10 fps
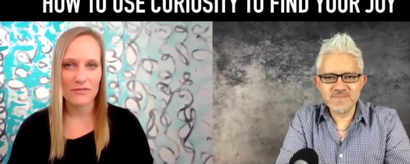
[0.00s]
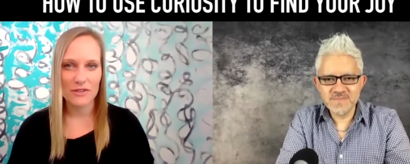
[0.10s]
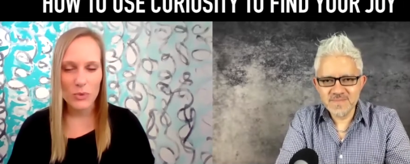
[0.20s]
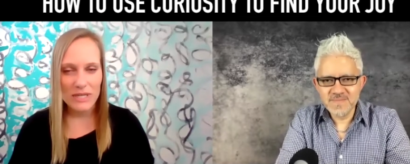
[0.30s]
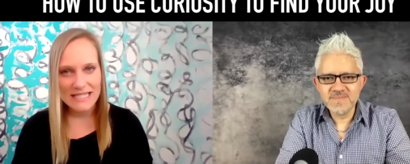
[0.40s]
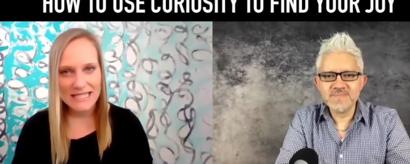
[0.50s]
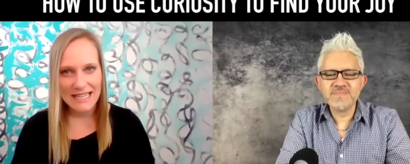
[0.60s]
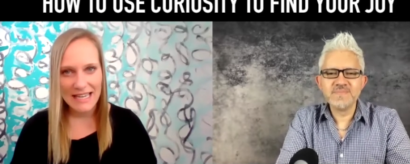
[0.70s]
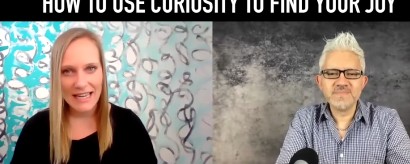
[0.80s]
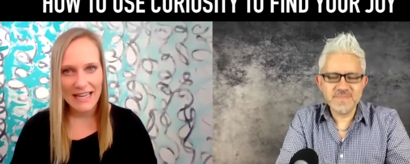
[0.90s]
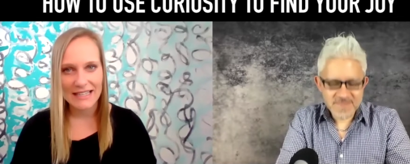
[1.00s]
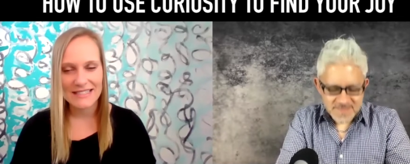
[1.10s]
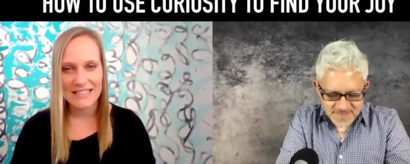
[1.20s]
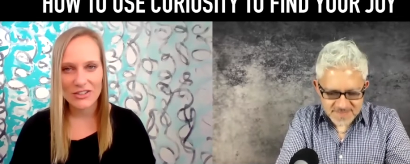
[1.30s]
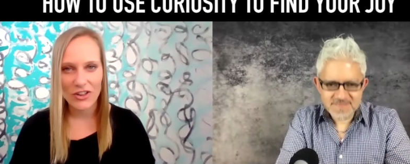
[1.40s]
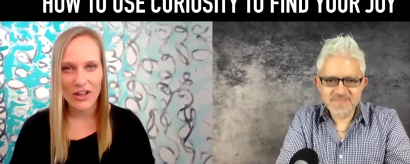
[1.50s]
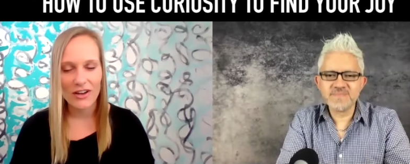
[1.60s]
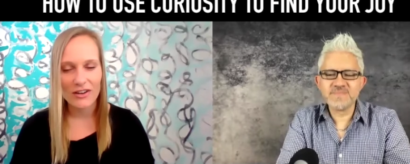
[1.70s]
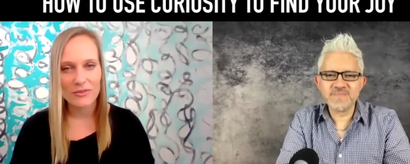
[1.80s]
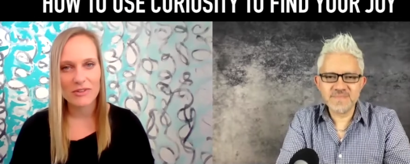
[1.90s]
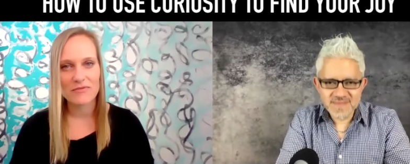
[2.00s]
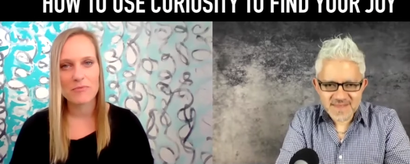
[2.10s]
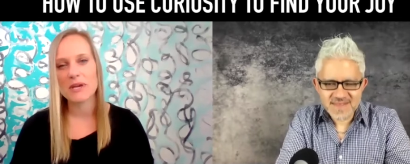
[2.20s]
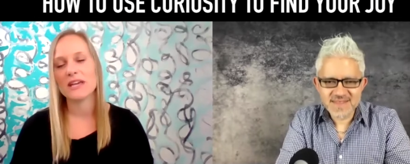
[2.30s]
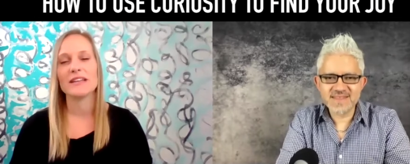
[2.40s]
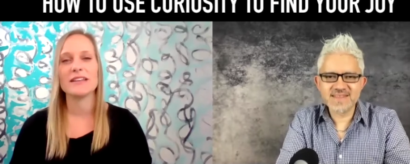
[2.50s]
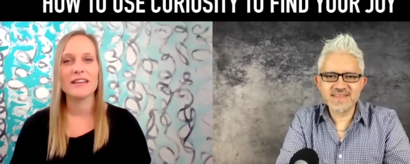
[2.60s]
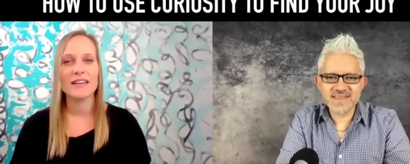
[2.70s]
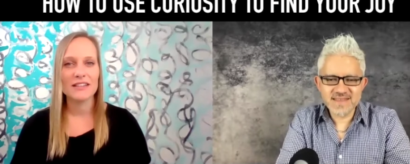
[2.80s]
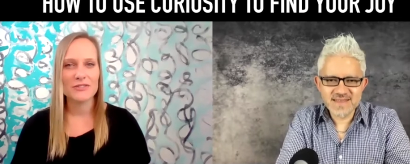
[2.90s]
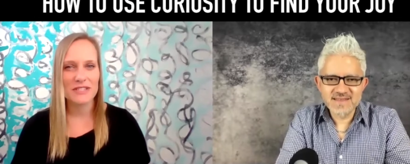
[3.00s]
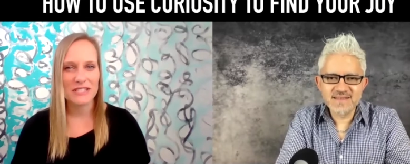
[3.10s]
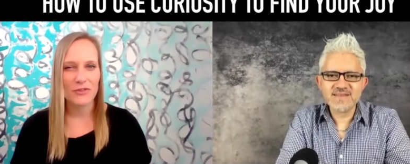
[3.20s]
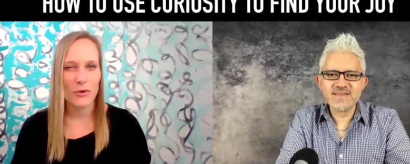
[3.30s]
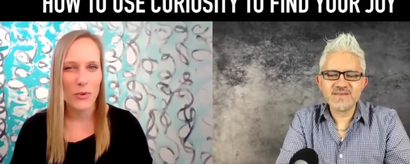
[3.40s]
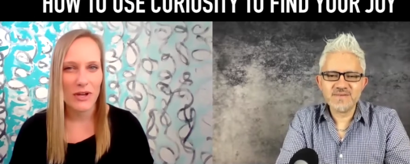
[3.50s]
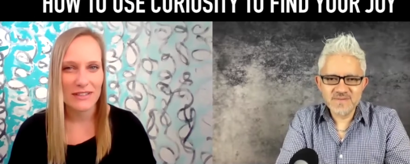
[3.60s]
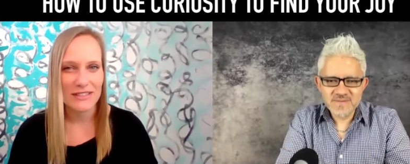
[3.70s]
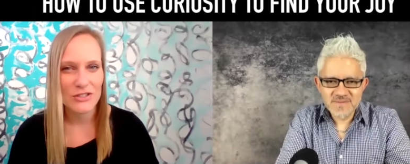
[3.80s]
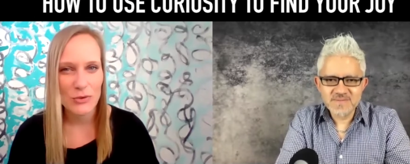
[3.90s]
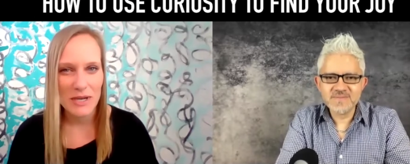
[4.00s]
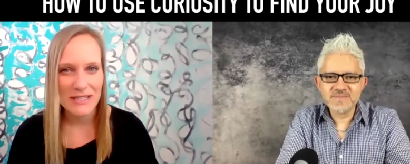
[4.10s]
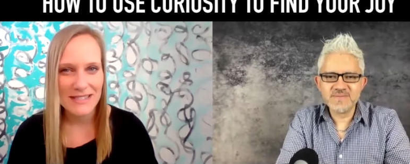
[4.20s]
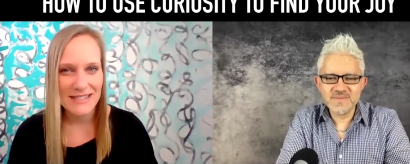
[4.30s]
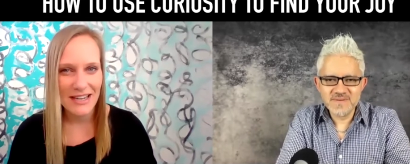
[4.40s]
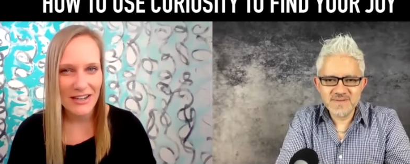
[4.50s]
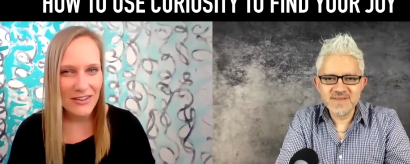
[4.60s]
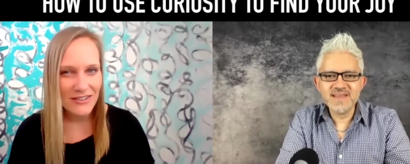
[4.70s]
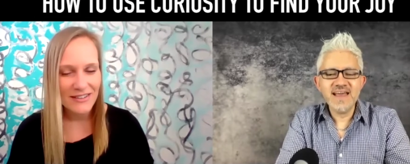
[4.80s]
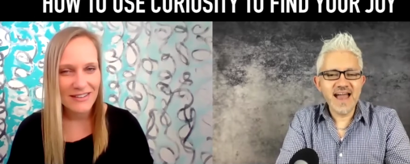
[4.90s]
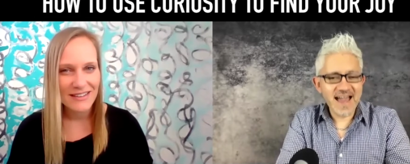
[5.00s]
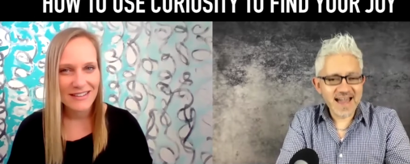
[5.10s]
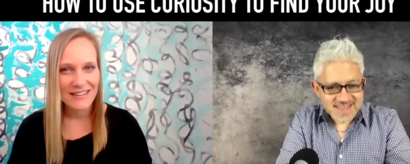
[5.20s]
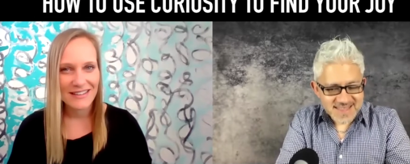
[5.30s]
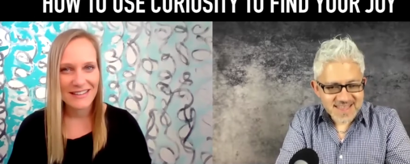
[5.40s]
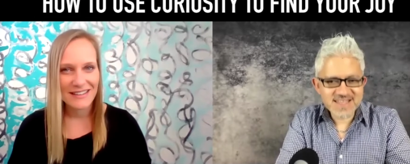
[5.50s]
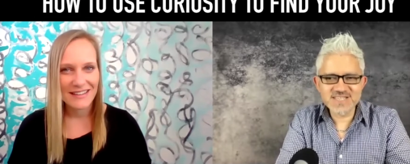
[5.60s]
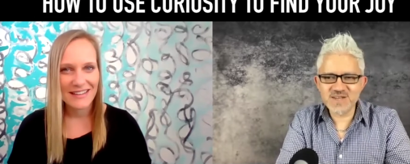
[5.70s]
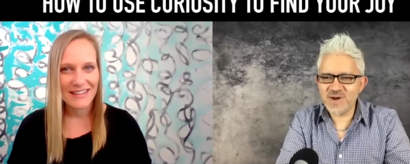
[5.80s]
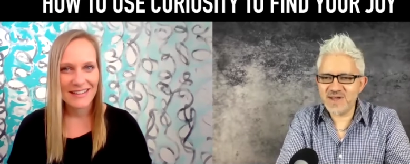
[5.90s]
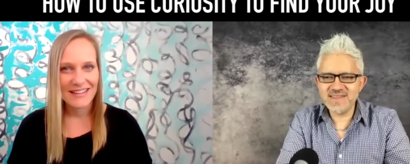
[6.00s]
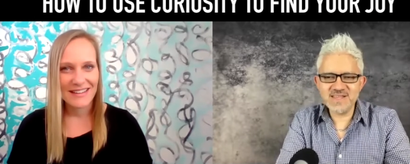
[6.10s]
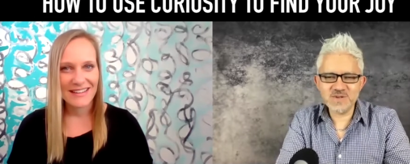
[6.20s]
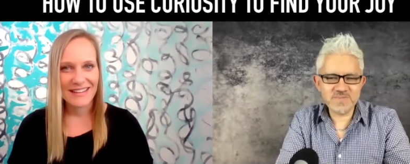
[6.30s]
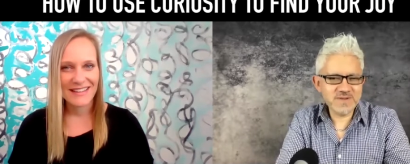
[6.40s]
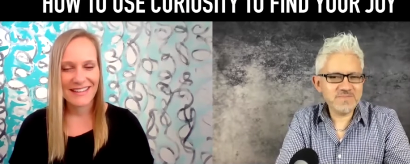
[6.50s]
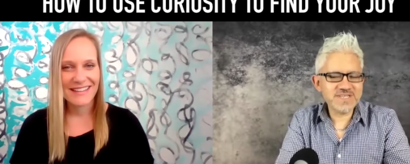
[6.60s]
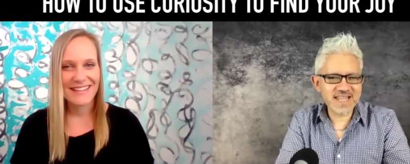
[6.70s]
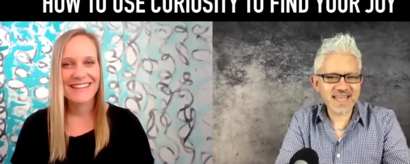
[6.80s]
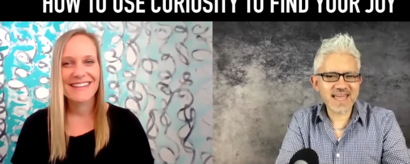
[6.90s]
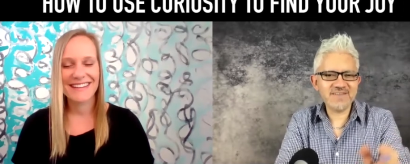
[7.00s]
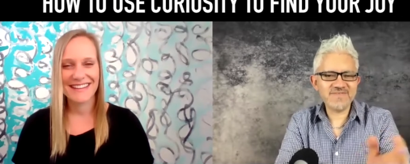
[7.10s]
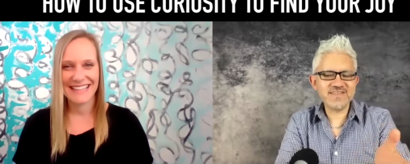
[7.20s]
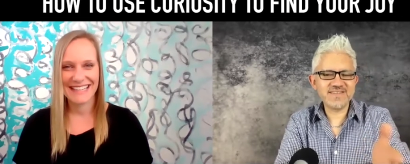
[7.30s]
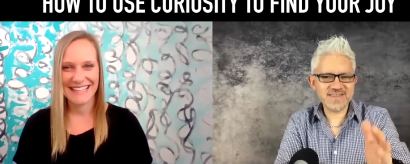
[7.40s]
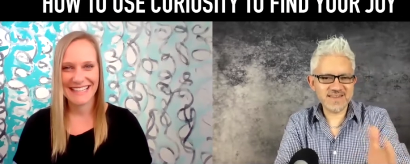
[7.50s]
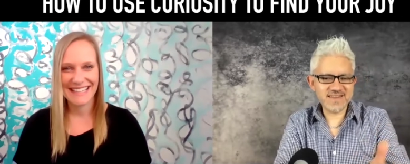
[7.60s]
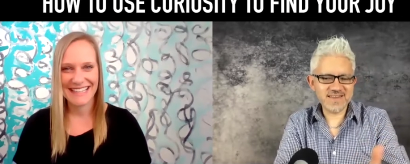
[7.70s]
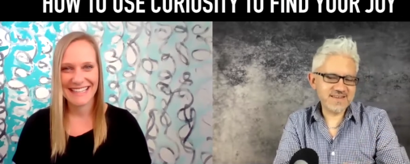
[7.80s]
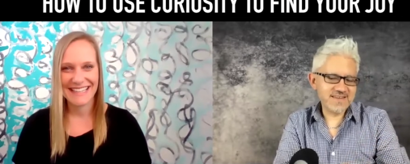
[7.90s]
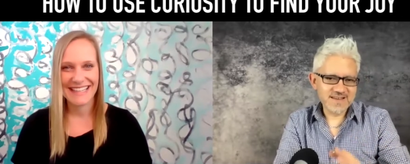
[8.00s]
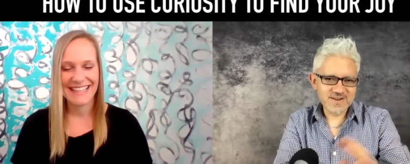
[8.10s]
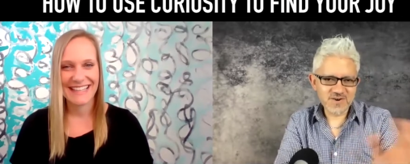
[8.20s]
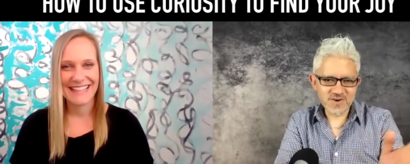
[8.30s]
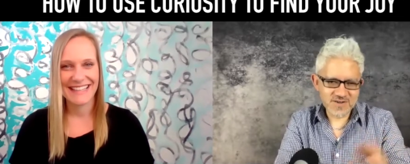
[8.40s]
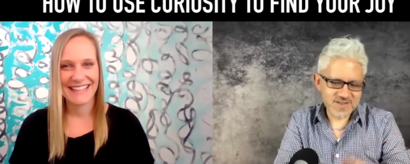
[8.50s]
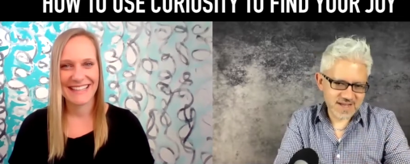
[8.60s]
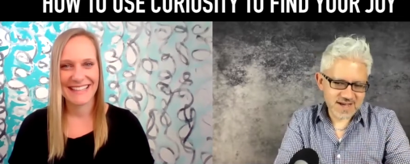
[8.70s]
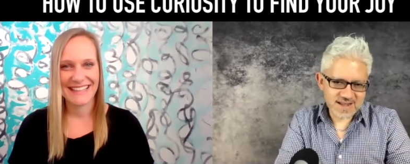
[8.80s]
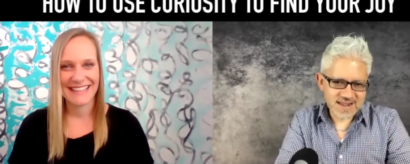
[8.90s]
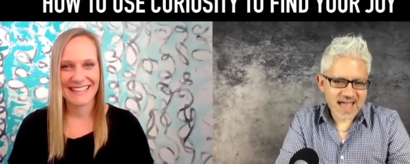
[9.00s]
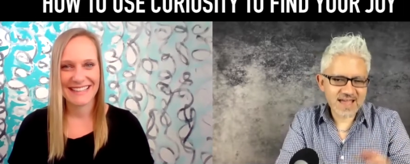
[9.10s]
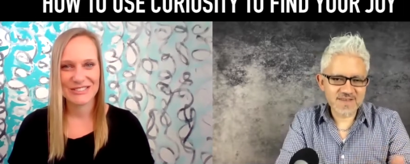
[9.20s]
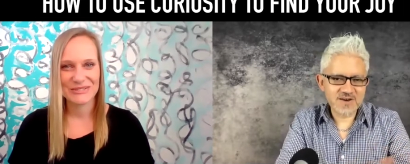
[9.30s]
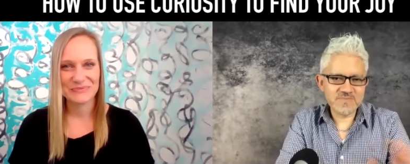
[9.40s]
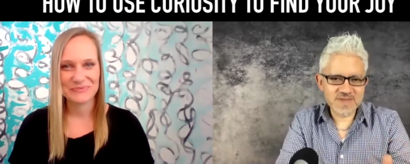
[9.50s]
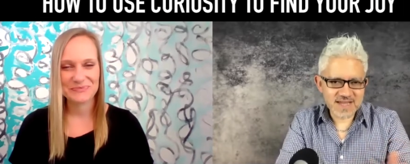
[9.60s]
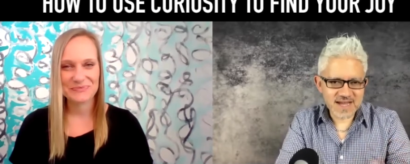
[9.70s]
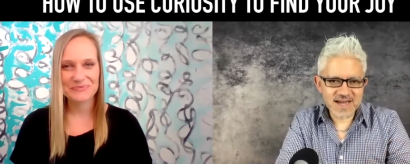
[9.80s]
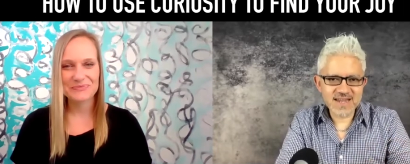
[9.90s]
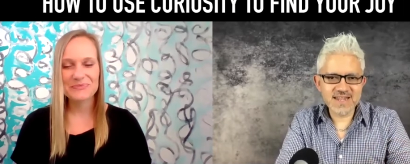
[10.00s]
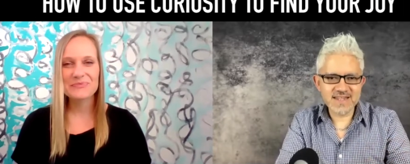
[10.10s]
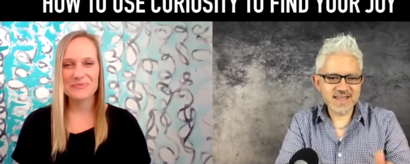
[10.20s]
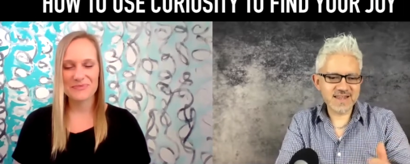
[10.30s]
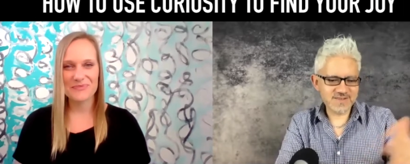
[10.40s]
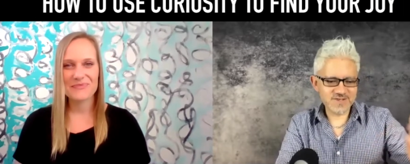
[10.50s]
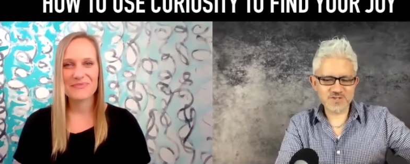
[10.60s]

Speaker 1: Wednesday at 10 o'clock. We've been doing this for what, like two months now?
Speaker 2: I think so. I think so. Pretty much like after the whole uh, lockdown began, and then it's just